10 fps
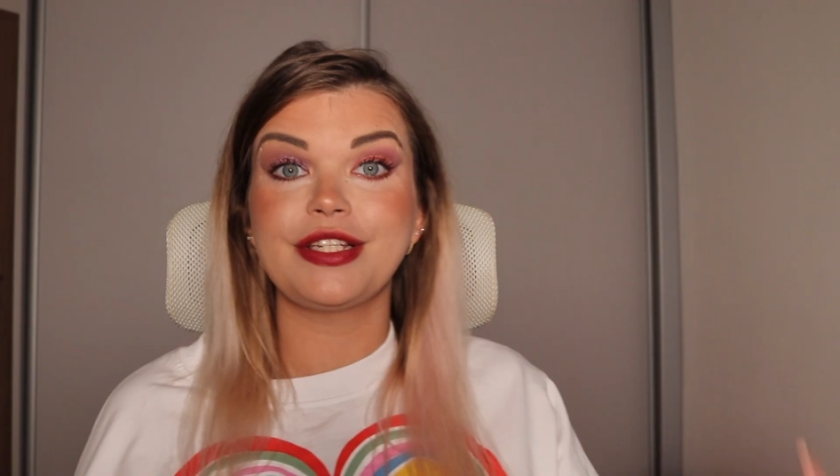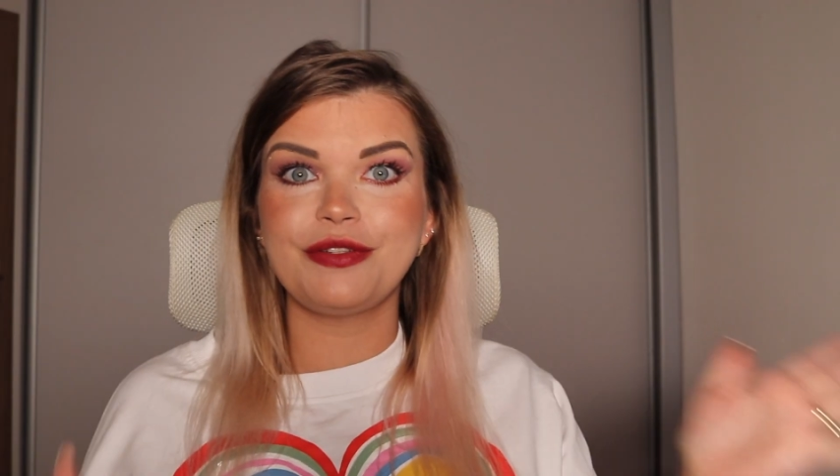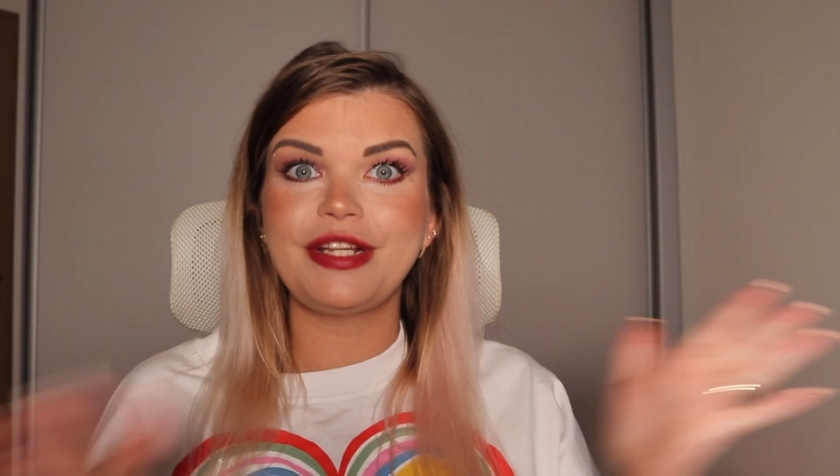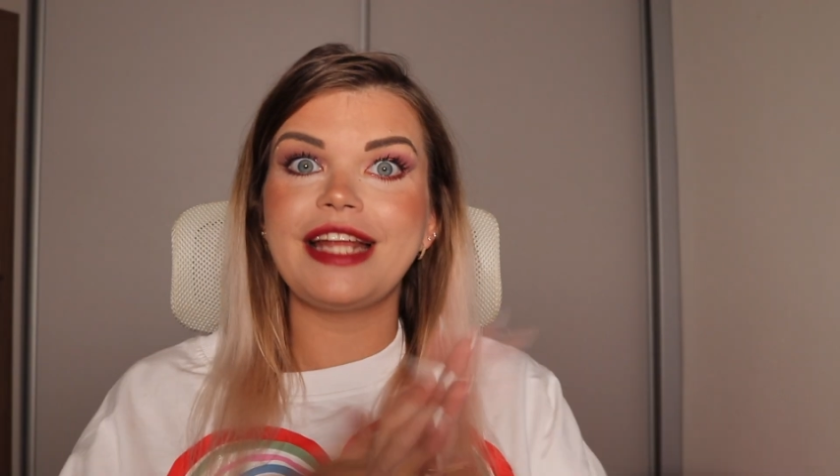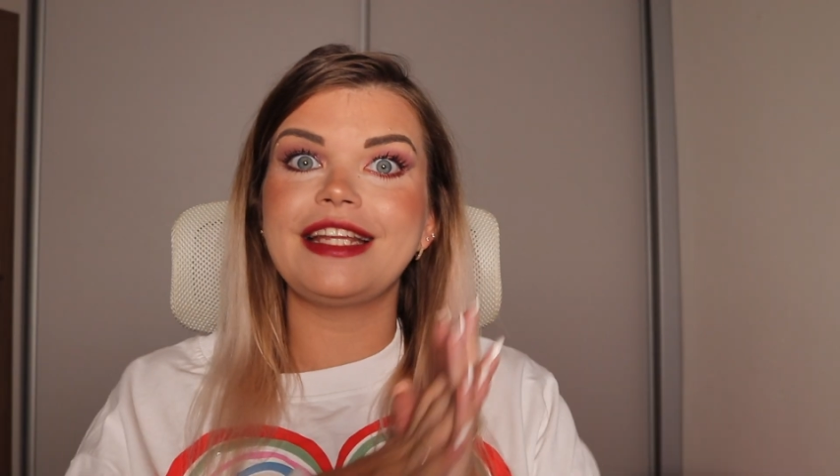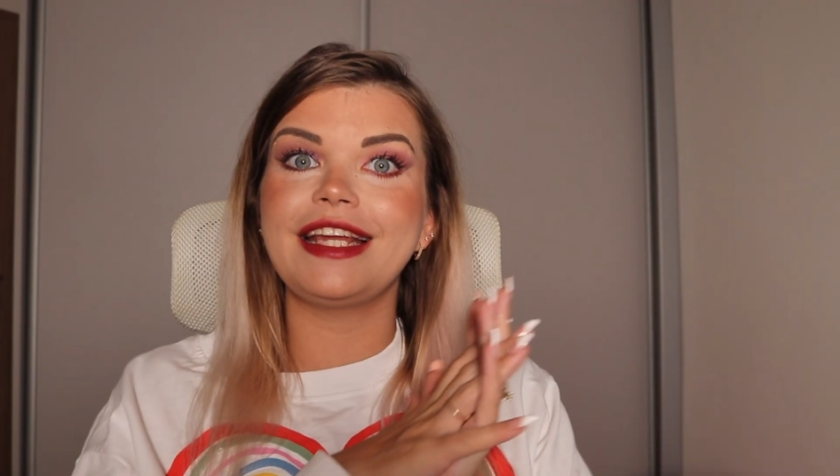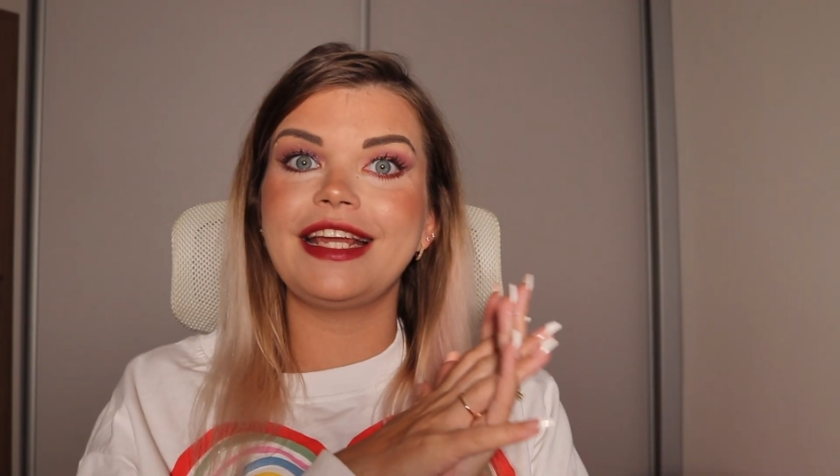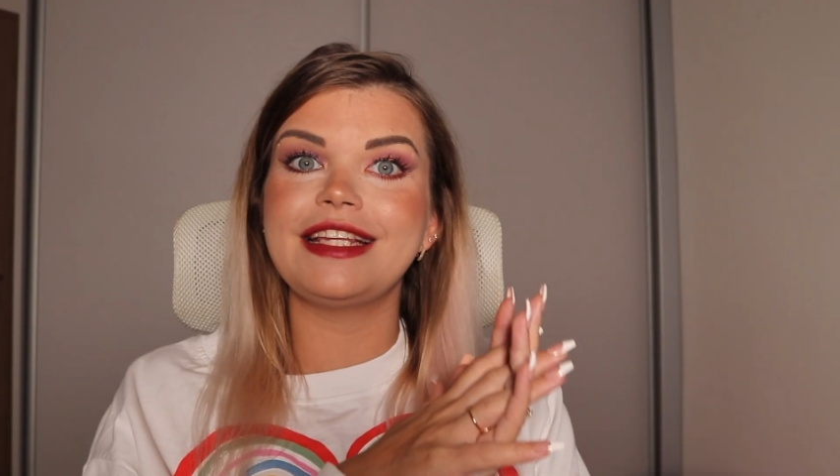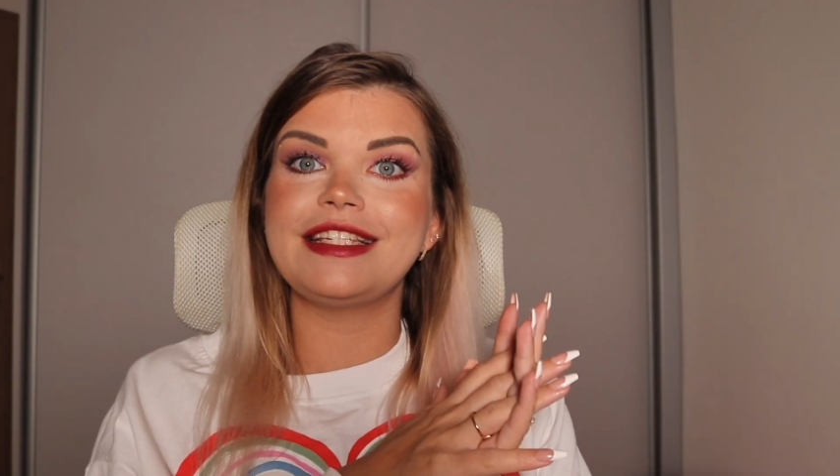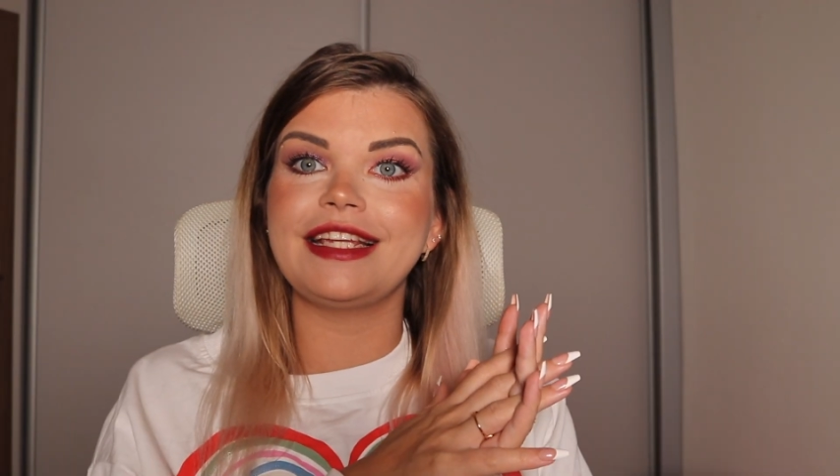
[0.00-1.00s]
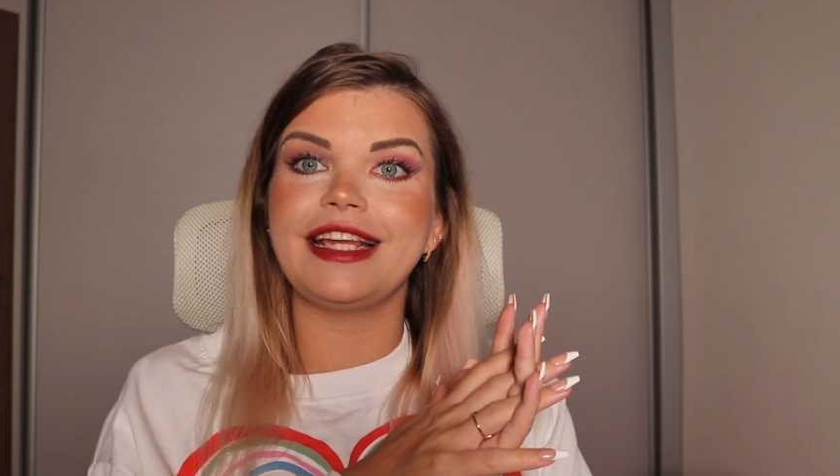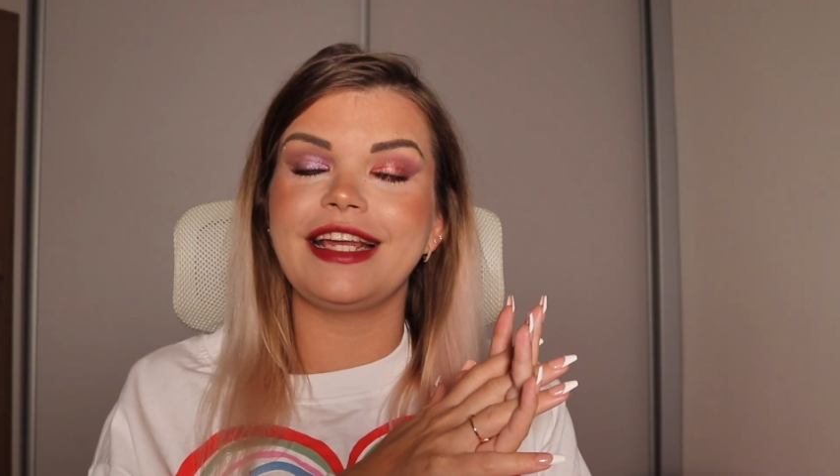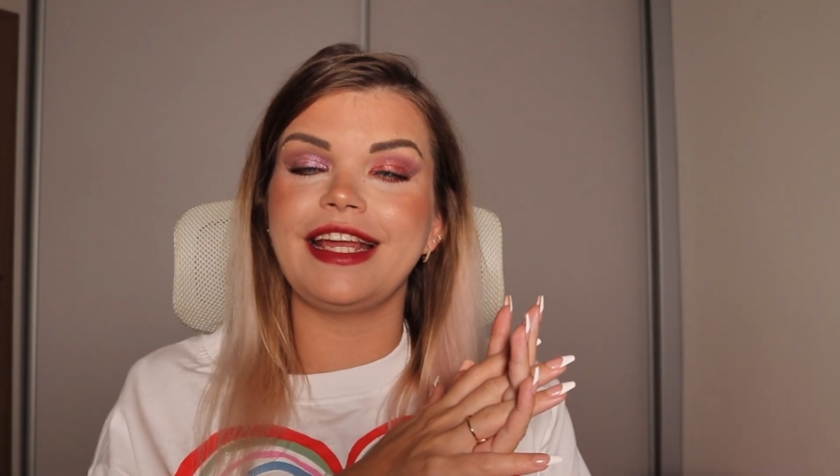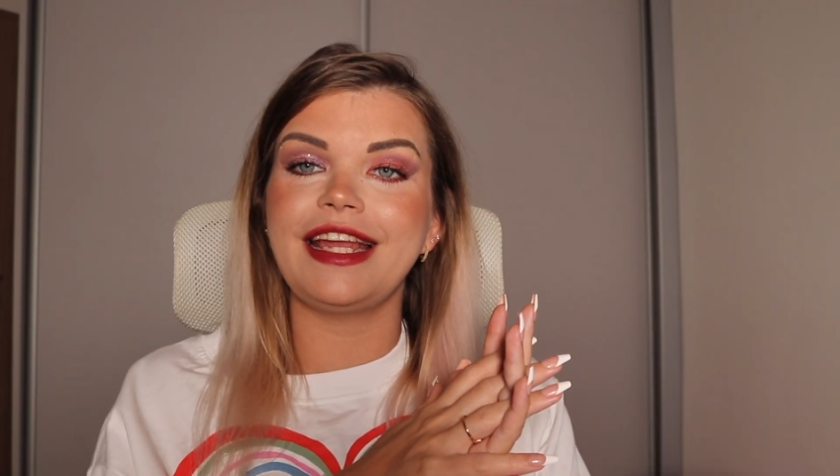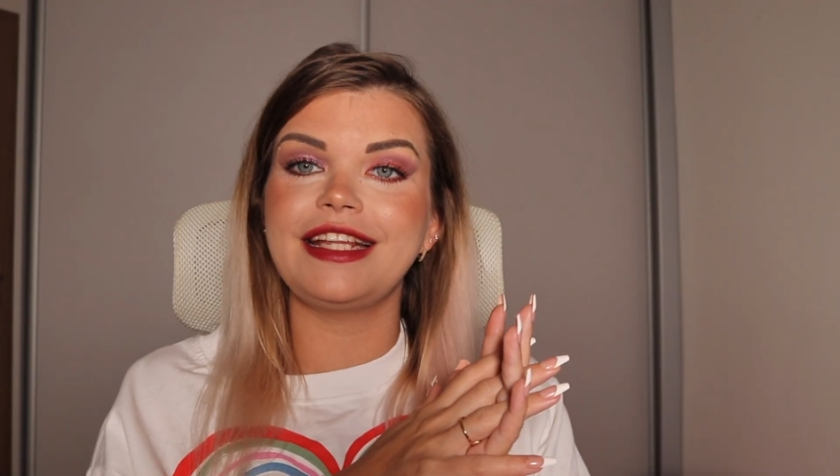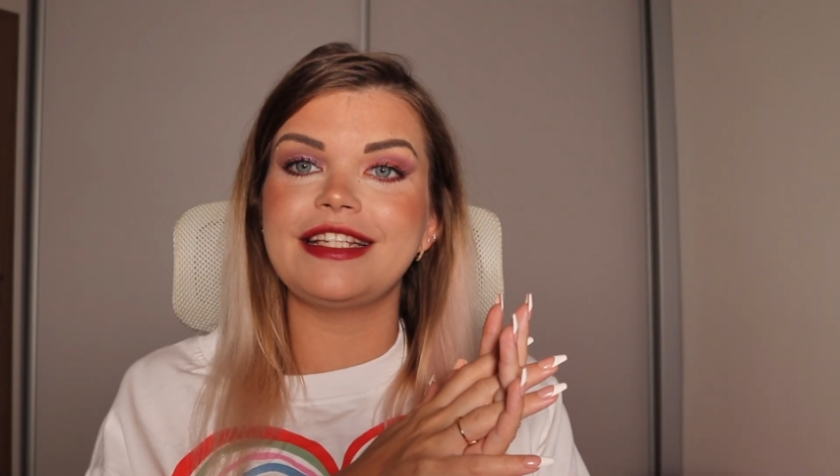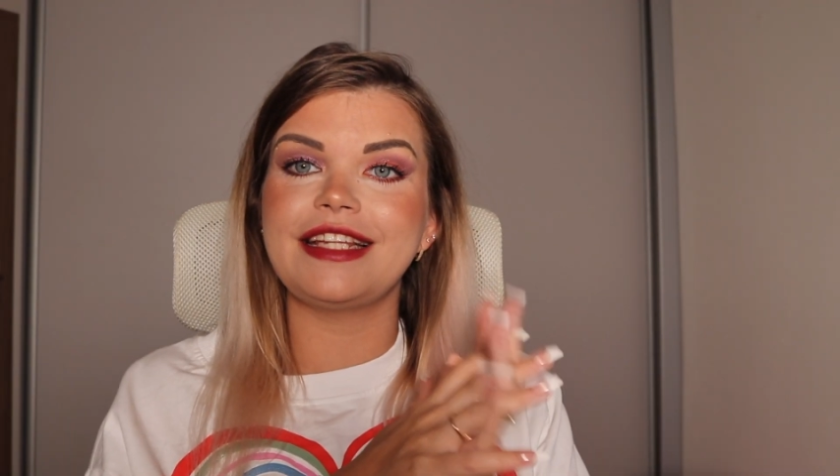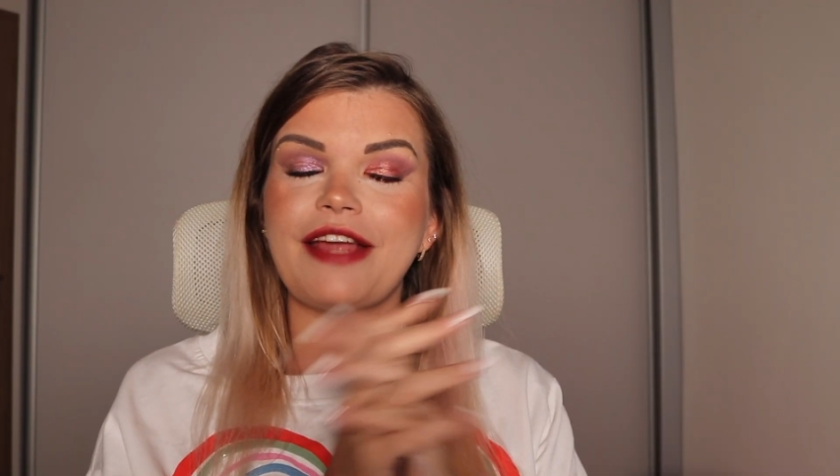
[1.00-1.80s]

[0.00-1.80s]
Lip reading: So that is it.